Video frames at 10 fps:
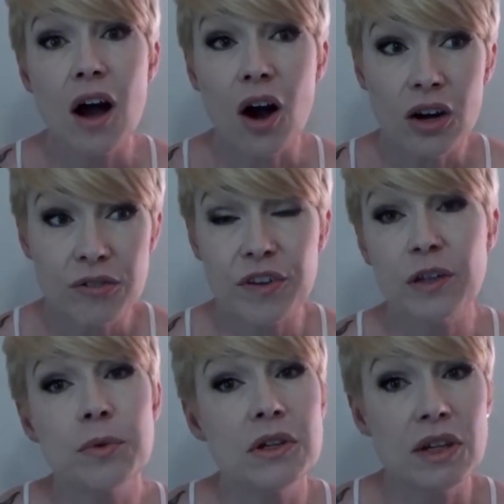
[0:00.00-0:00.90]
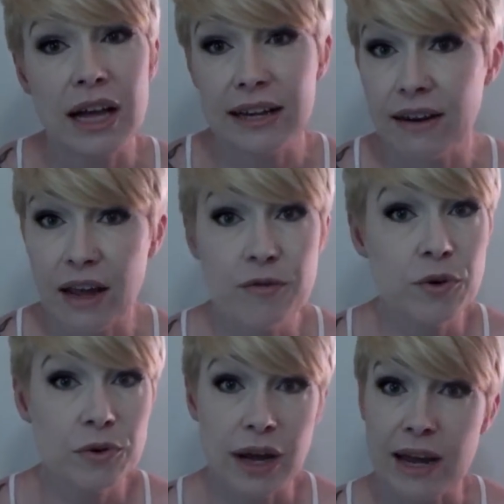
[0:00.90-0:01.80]
are available on
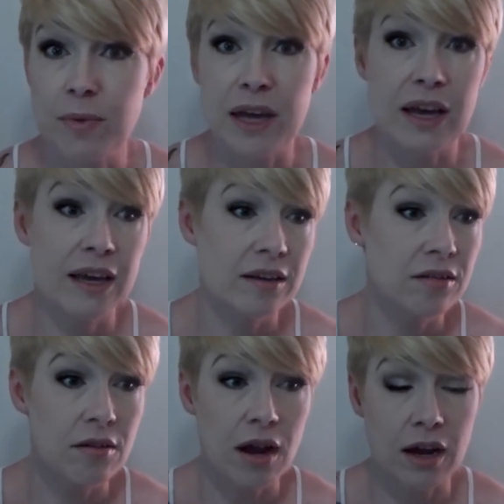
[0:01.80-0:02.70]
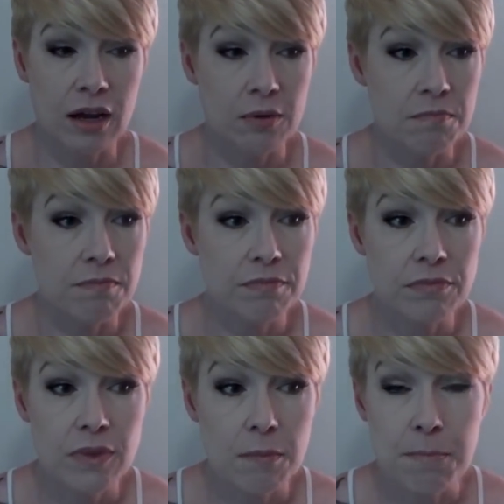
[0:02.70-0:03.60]
iPhone, iPad,
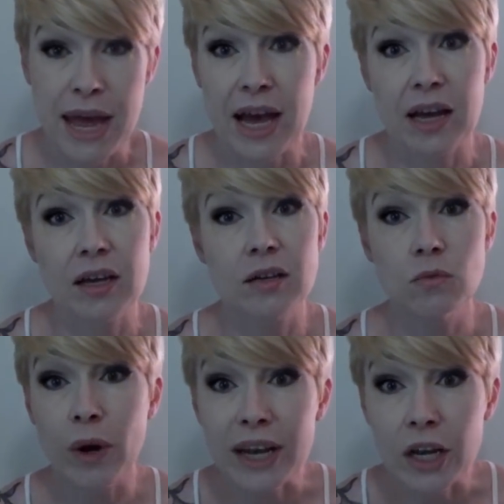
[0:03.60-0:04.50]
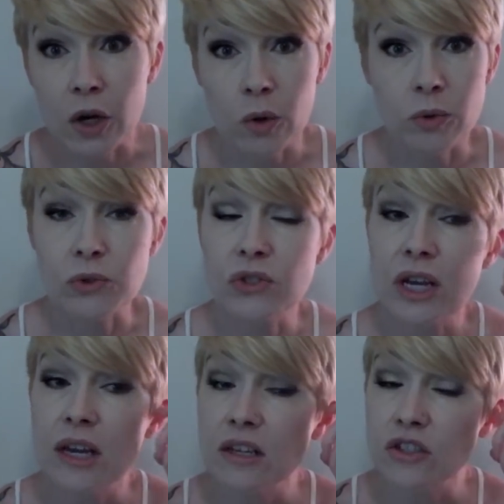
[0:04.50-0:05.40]
Mac, Windows,
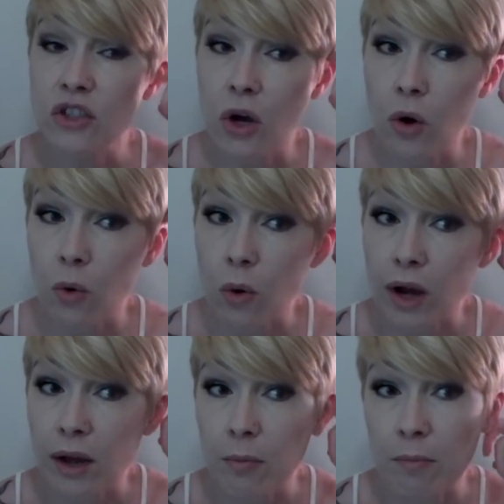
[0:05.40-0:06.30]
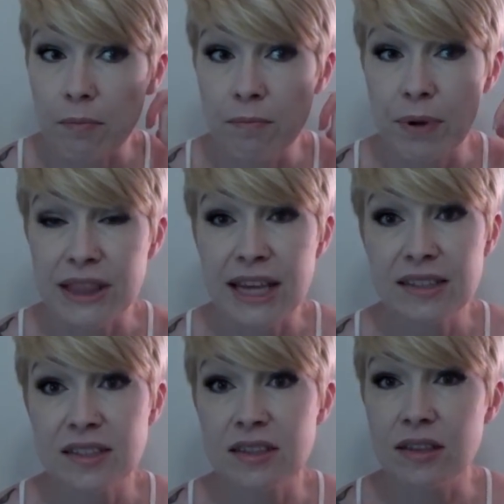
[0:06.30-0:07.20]
so but
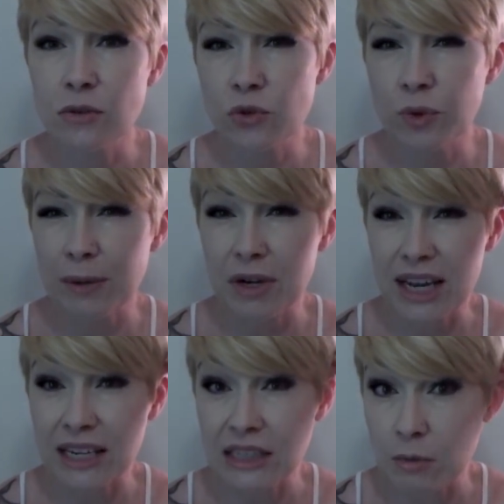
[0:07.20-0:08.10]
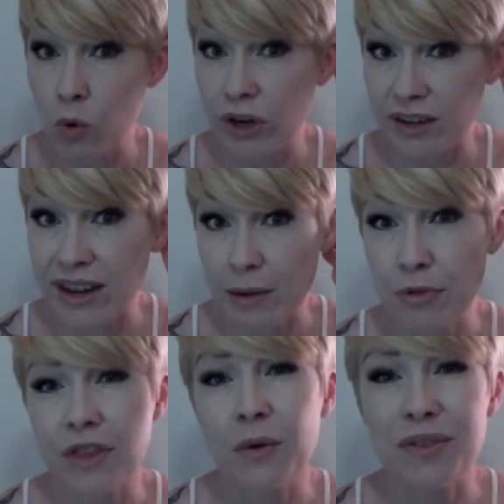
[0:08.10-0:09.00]
those are when I'm going to get a little more in
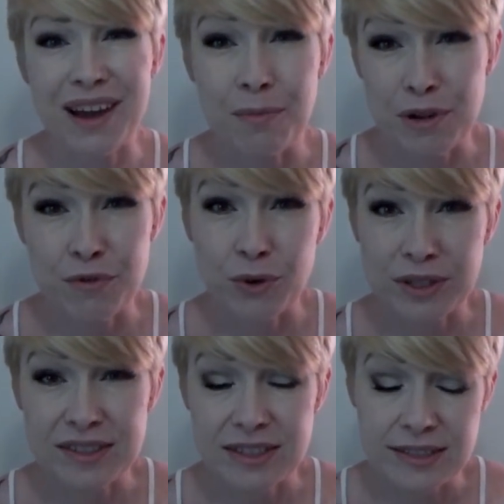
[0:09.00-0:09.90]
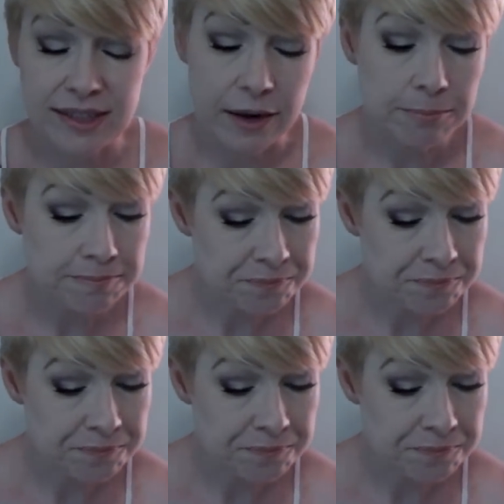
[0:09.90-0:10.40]
depth, like with OmniFocus, let's say.